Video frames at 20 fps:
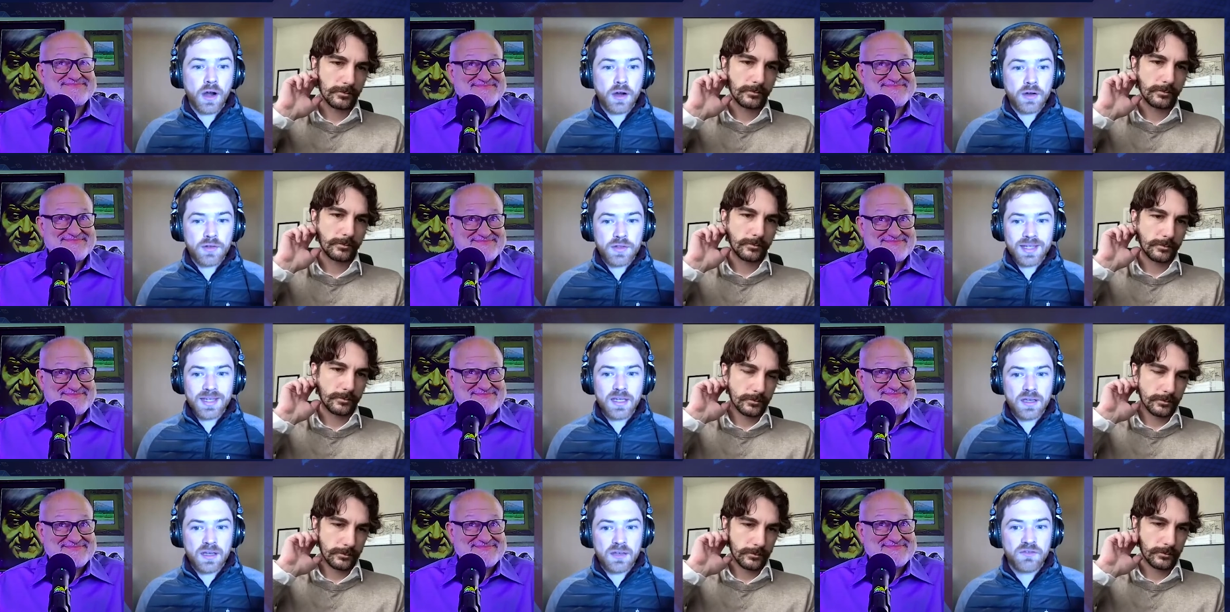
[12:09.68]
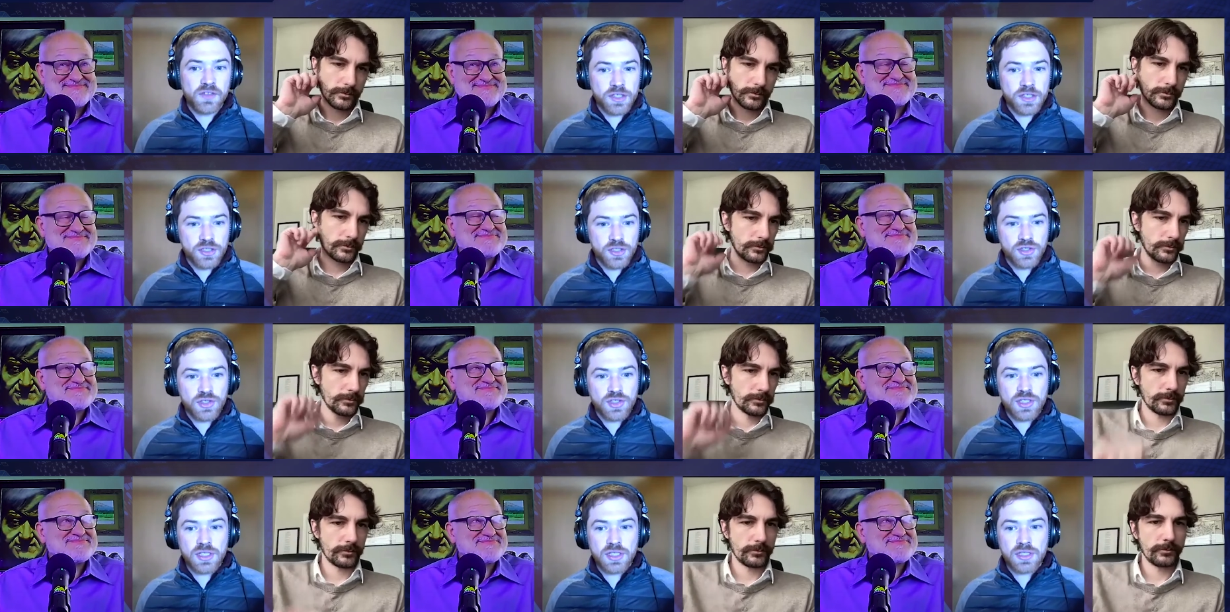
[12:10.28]
Speaker 1: are the
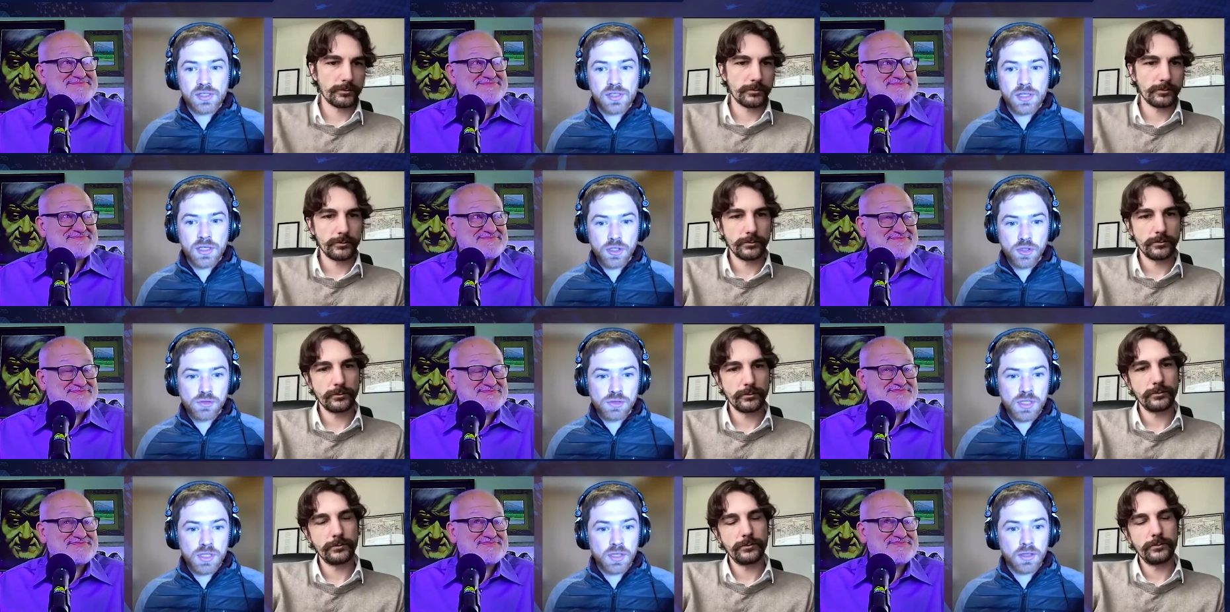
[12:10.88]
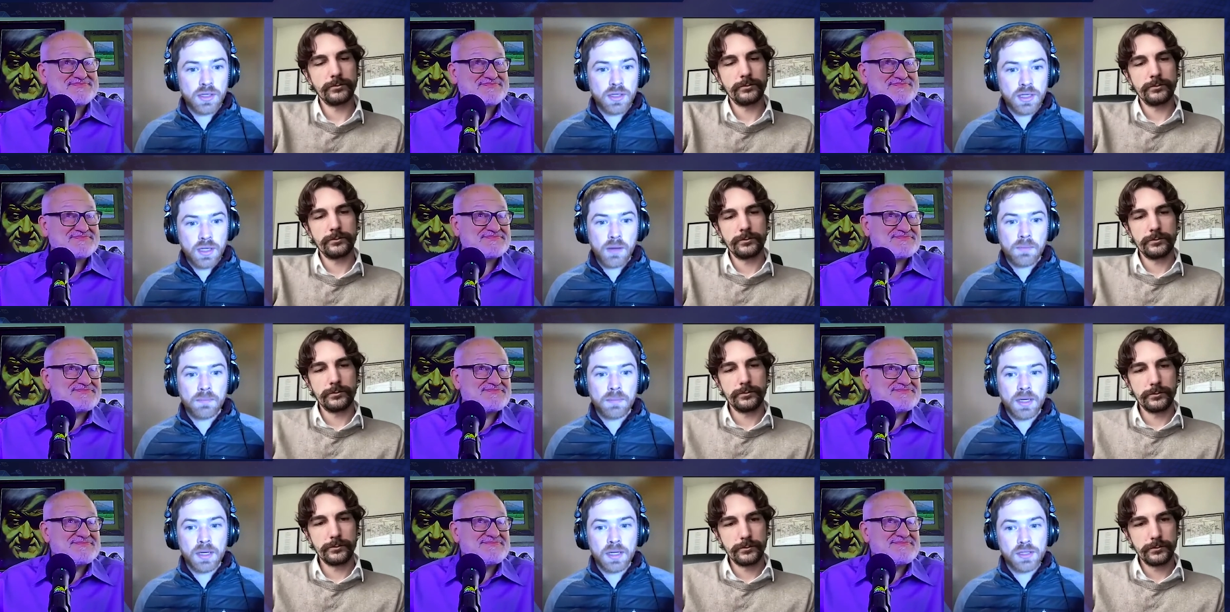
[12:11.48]
inefficiencies that utility
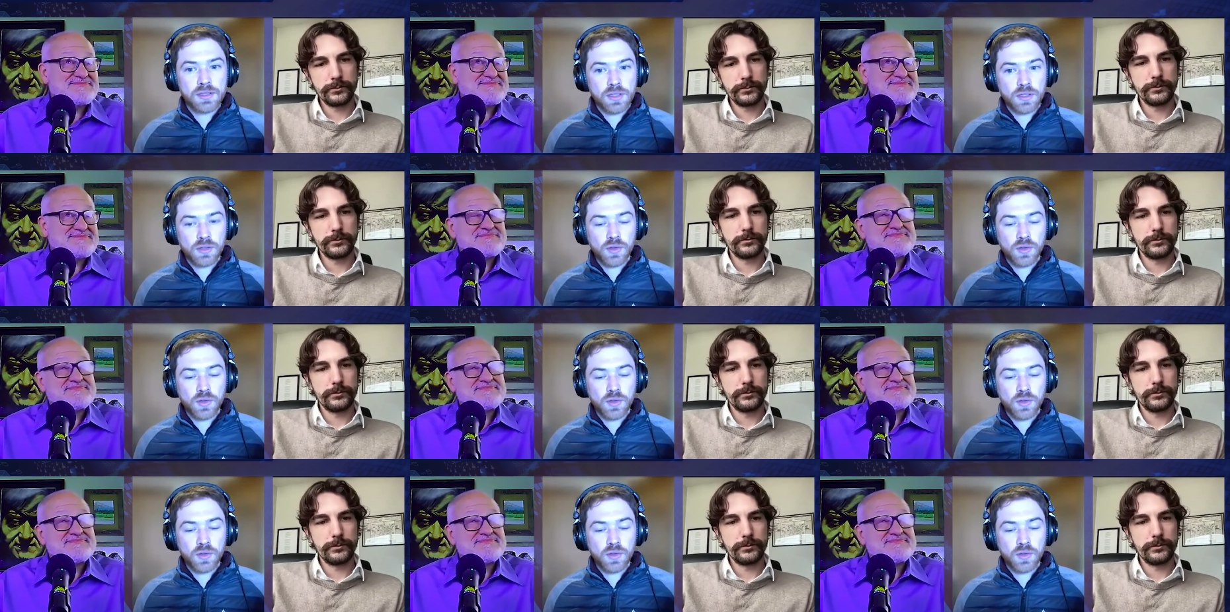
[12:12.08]
companies are